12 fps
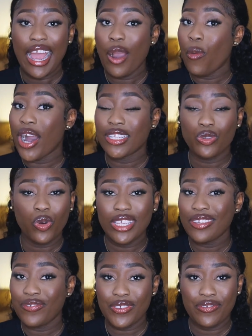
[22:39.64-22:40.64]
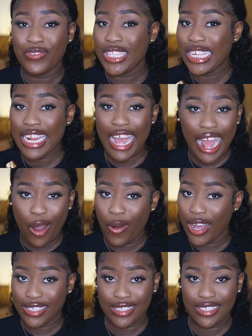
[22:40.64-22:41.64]
we're talking 15
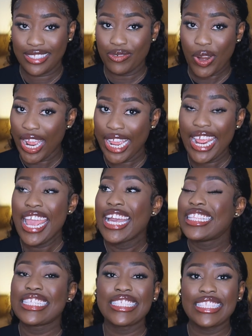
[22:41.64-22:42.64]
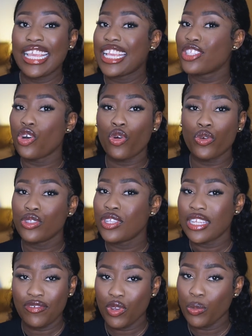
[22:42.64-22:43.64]
hours. Right, this thing is not going to
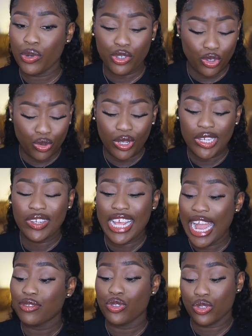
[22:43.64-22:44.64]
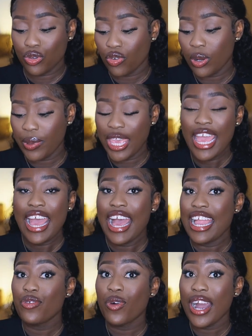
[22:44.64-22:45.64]
leave your body. You literally have to scrub it.
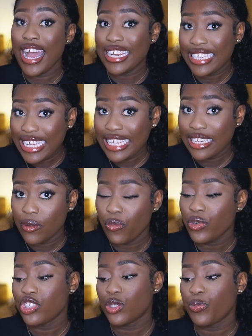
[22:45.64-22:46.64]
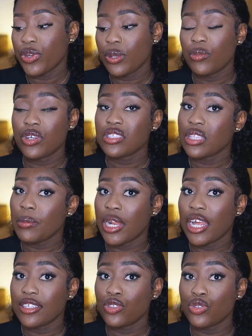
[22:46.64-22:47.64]
I know Hanin, which is pretty much
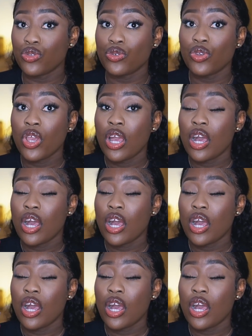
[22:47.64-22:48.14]
similar to